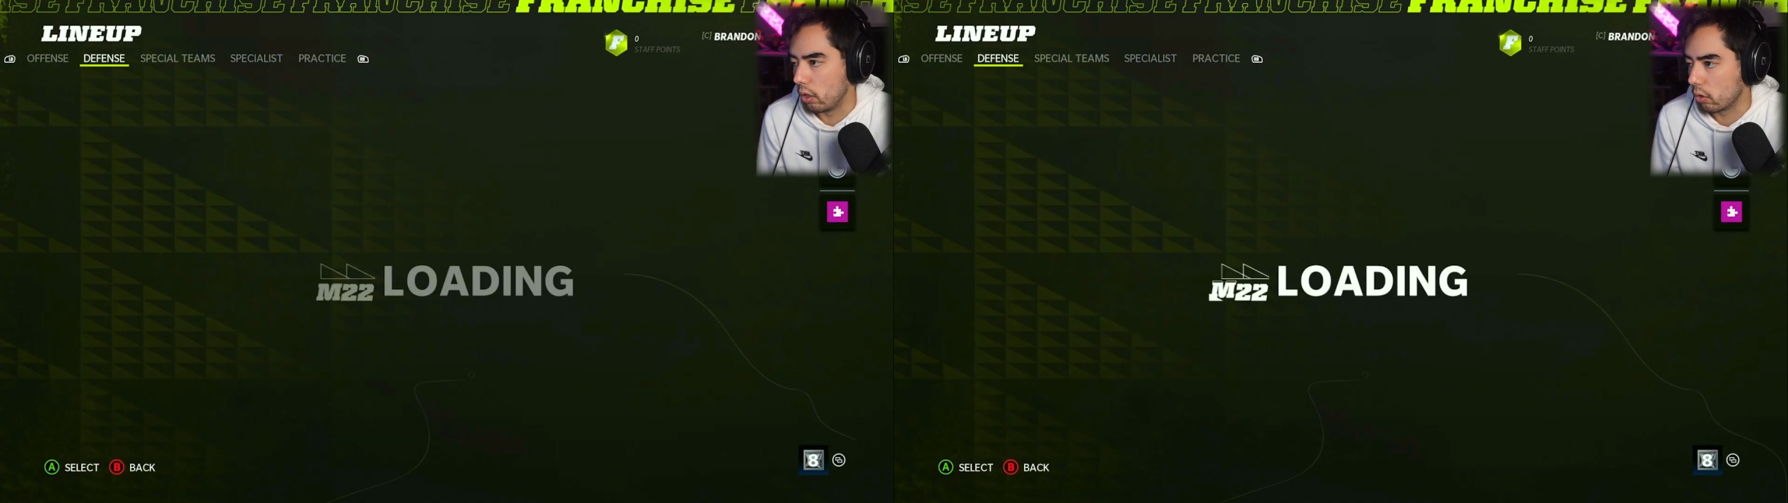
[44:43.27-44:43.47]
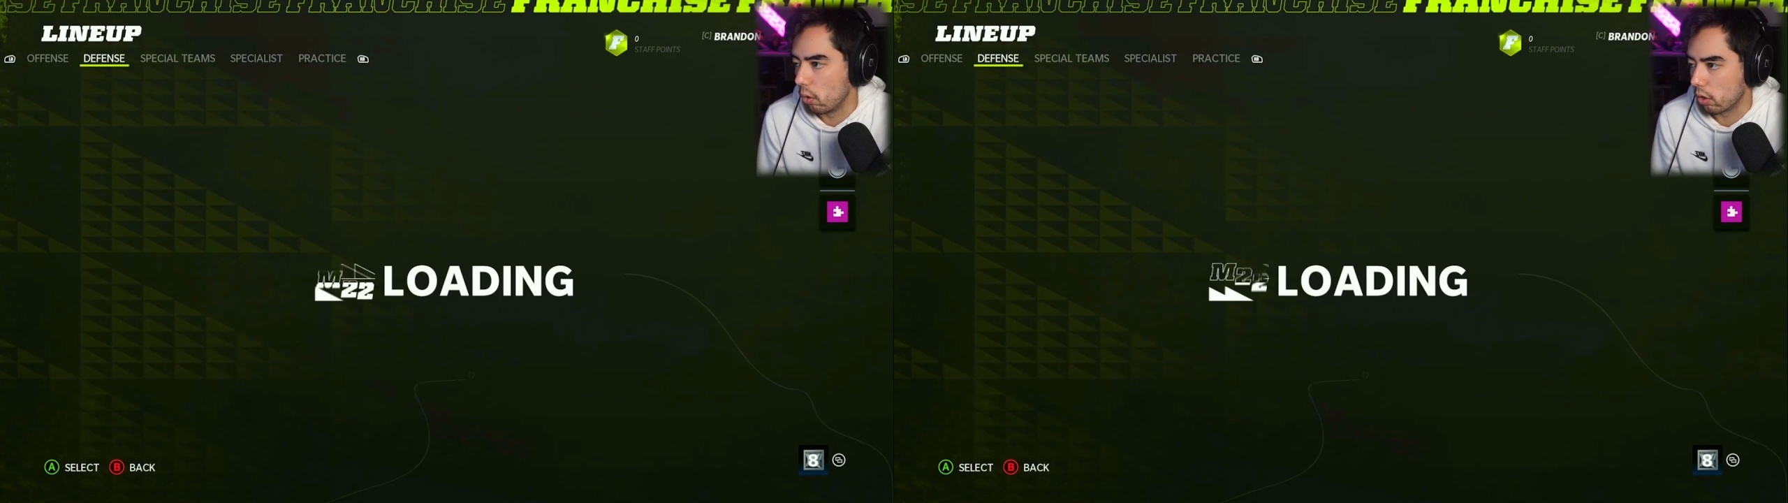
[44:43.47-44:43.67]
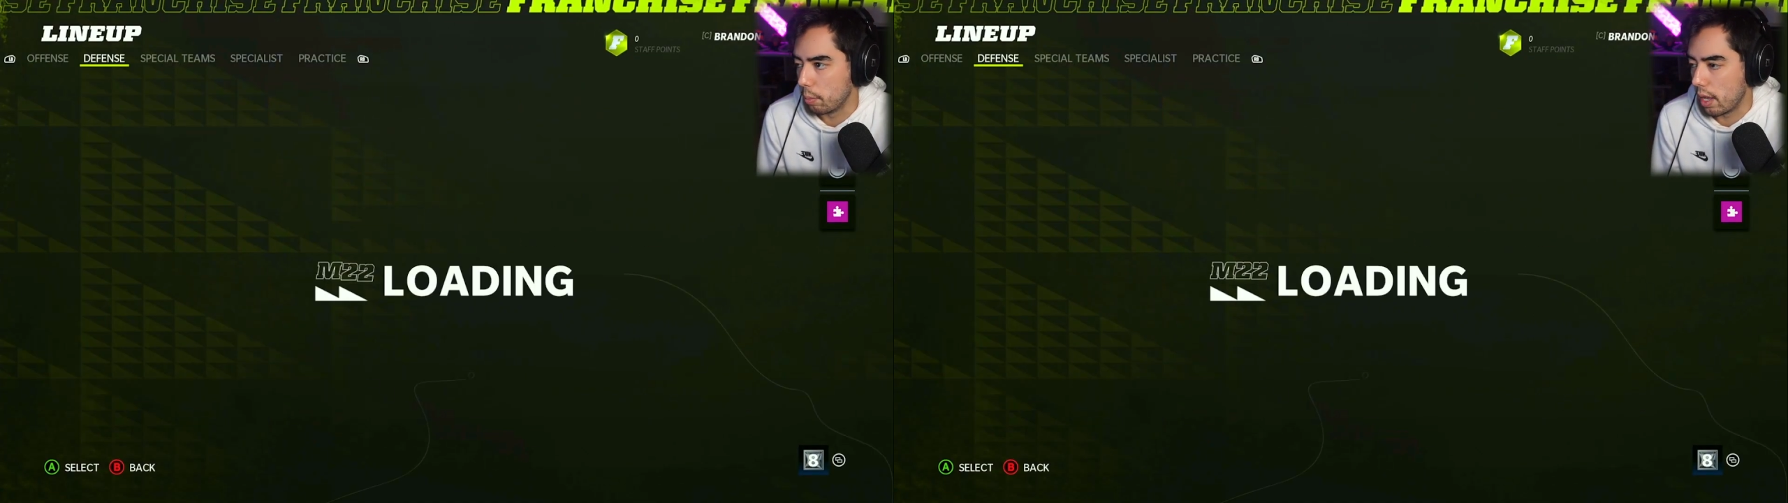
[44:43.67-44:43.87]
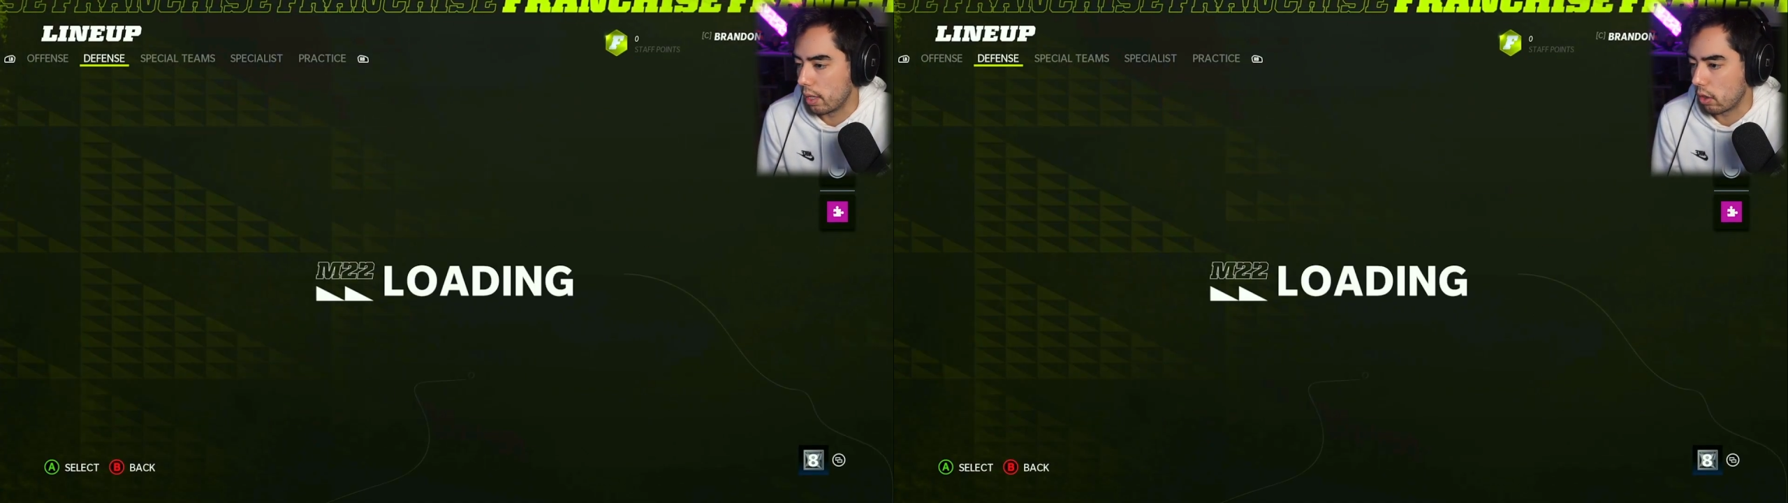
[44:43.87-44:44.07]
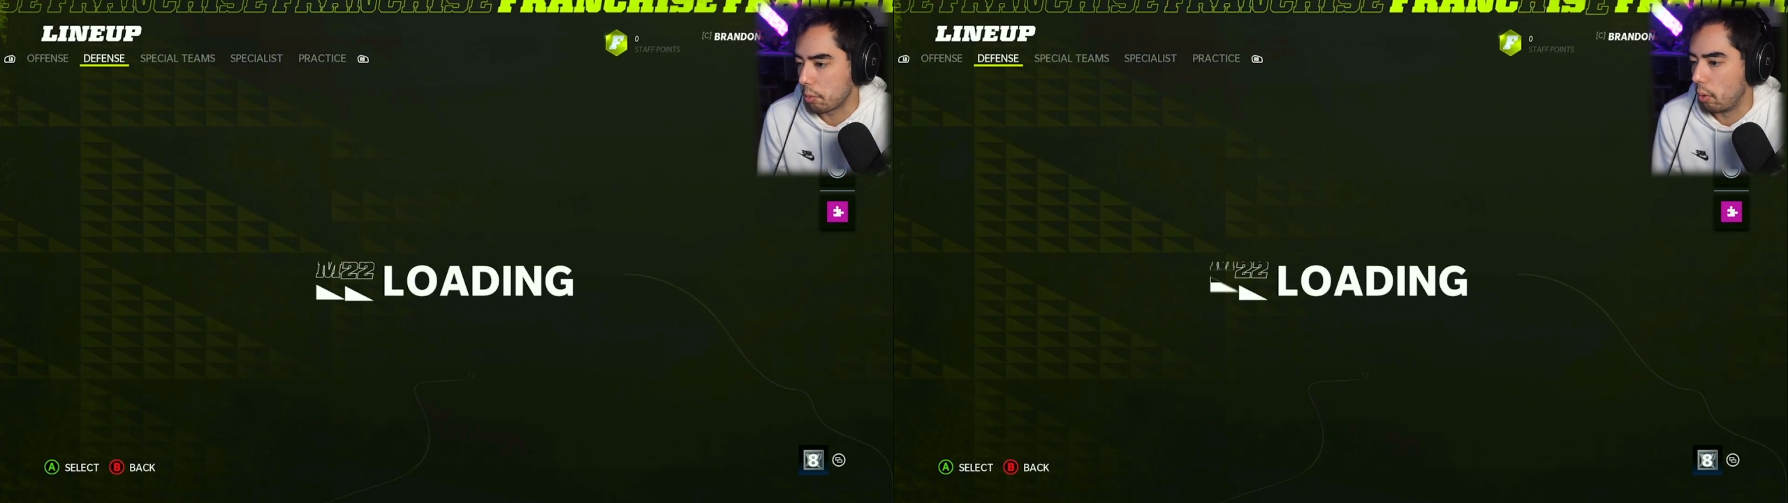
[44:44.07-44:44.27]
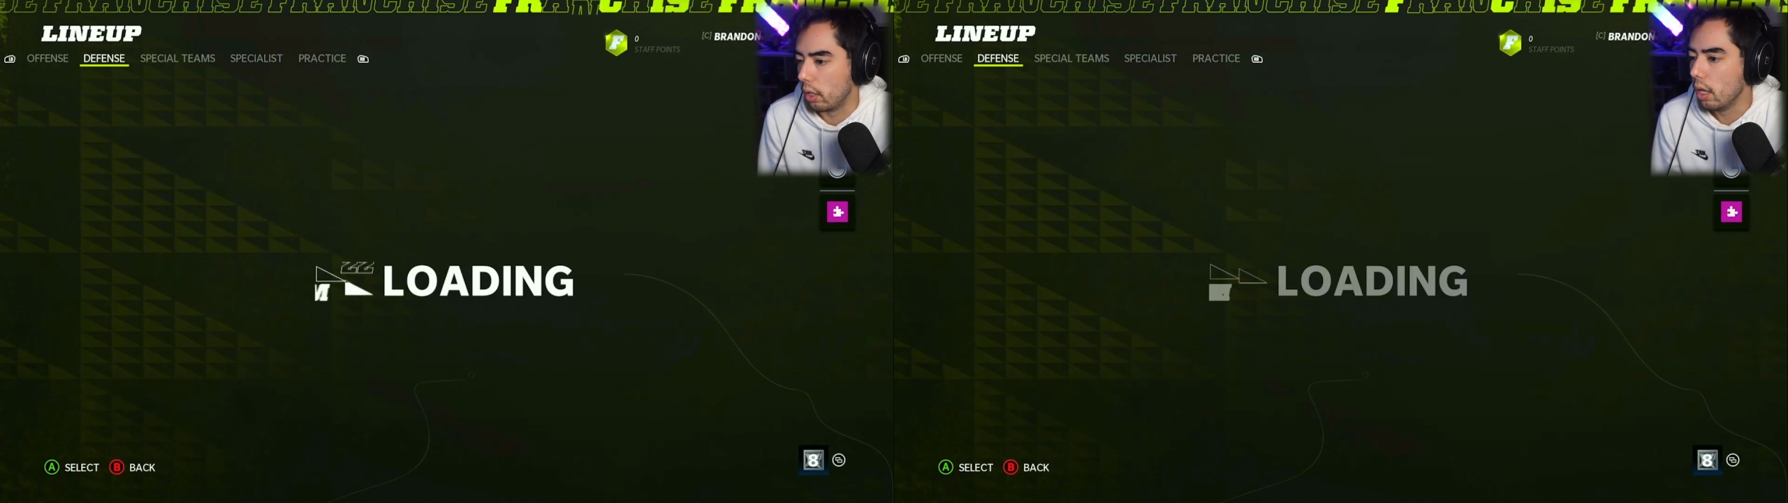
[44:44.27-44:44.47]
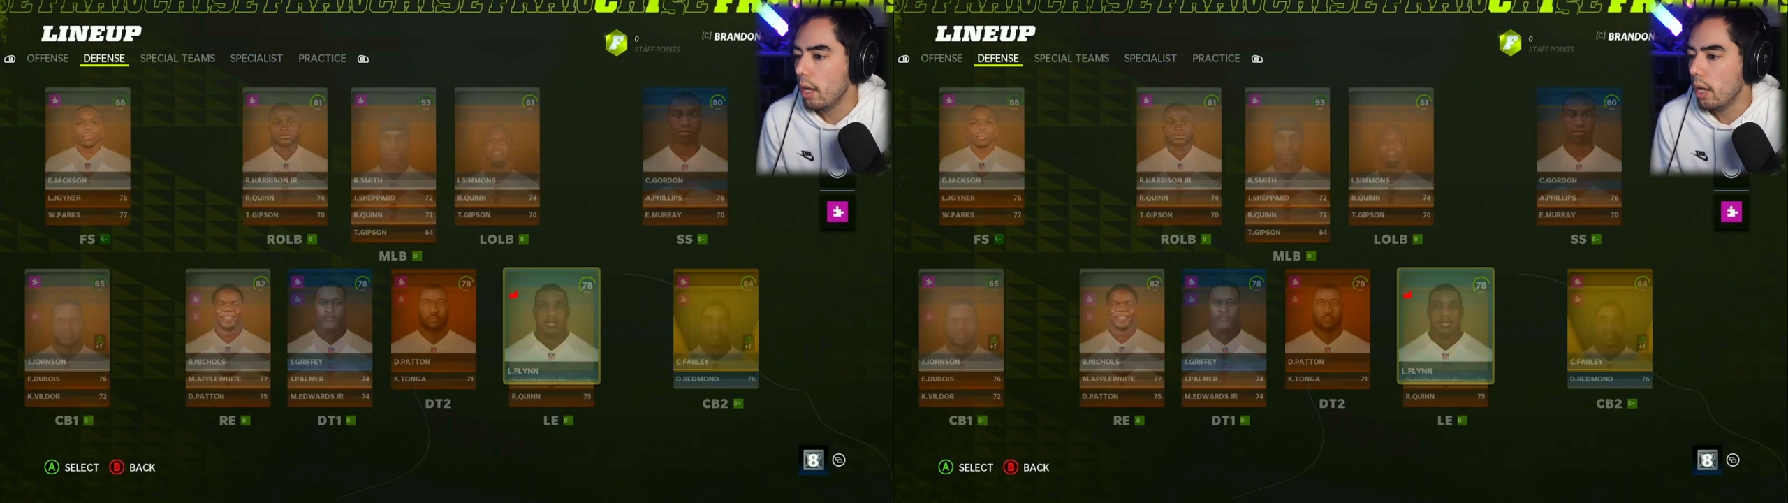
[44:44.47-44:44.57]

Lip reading: than Cole Kmet at this point.